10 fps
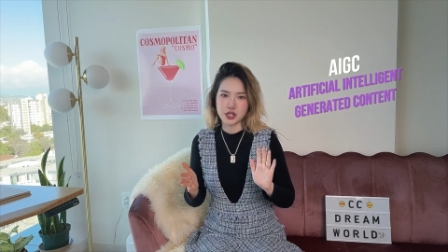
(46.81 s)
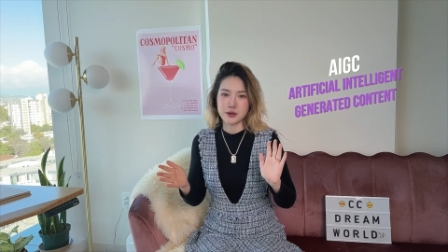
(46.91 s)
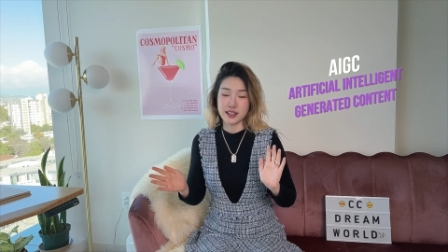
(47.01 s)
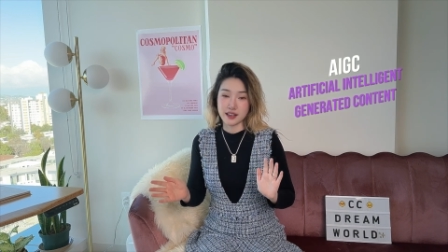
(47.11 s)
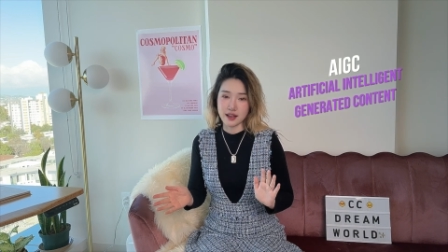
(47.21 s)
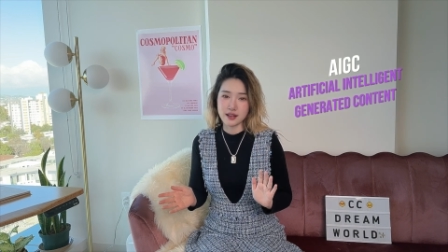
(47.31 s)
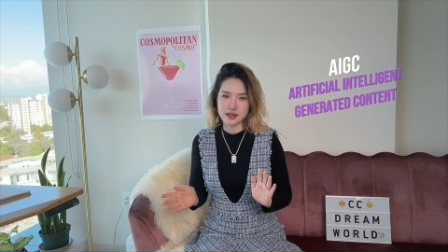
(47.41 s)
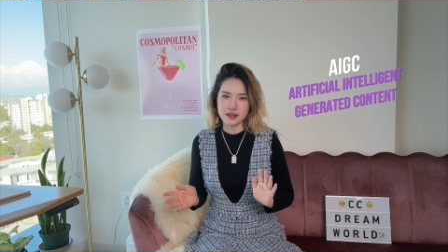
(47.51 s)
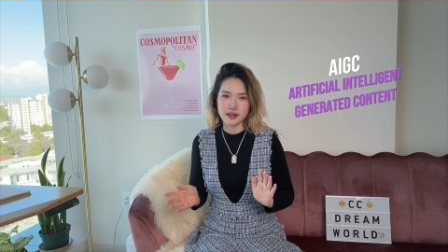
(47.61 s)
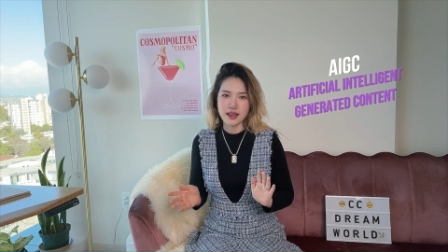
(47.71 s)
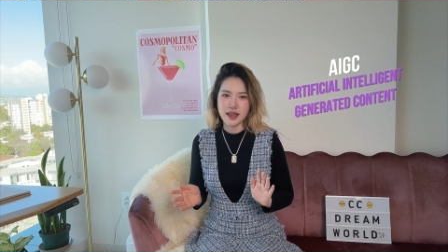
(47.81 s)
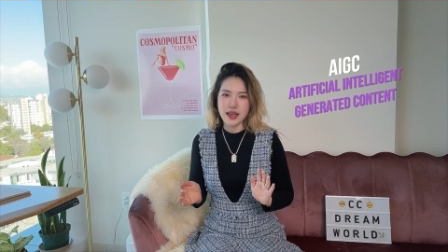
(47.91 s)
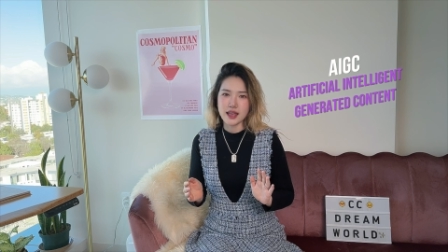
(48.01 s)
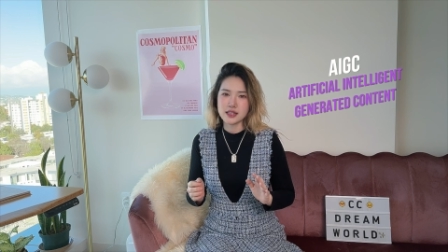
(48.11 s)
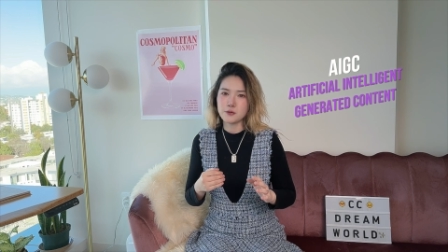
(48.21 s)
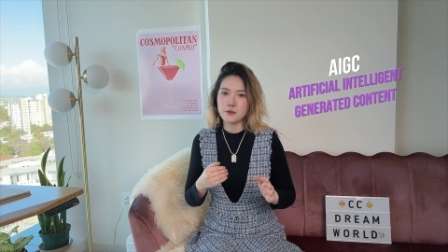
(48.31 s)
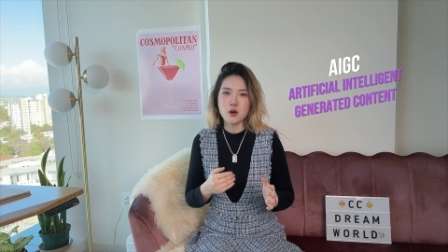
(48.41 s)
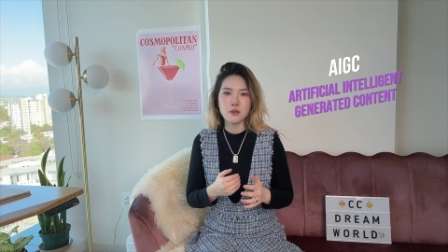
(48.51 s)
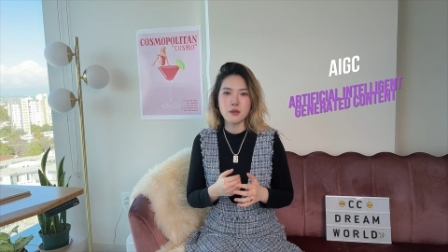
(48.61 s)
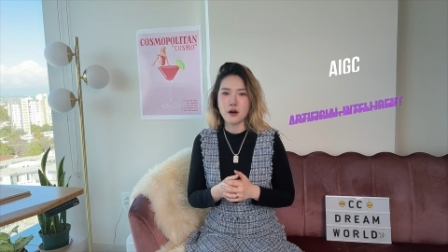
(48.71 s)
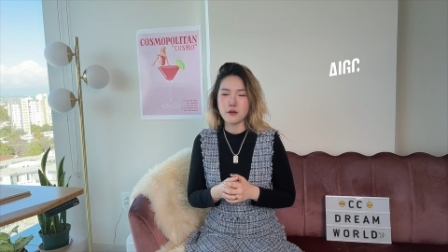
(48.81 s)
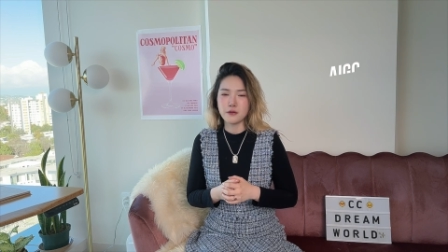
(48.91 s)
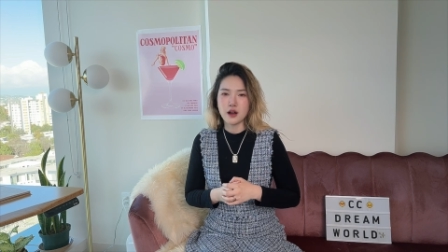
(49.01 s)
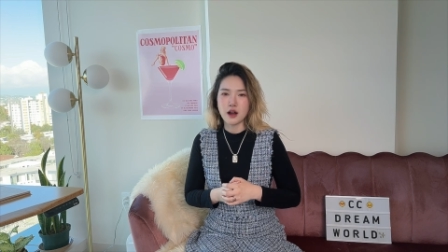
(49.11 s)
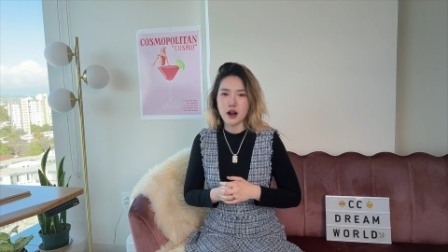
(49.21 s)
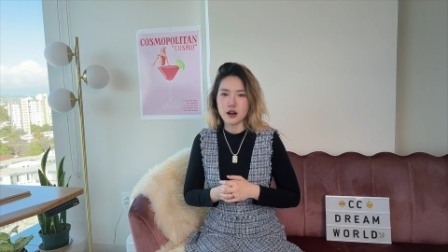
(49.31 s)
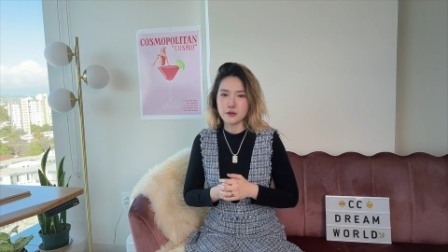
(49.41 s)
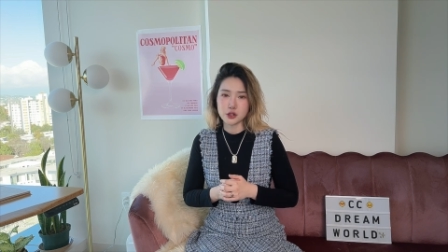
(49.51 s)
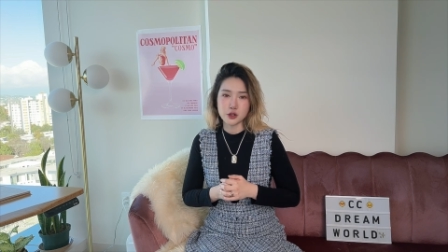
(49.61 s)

Generated Content. It's a form of artificial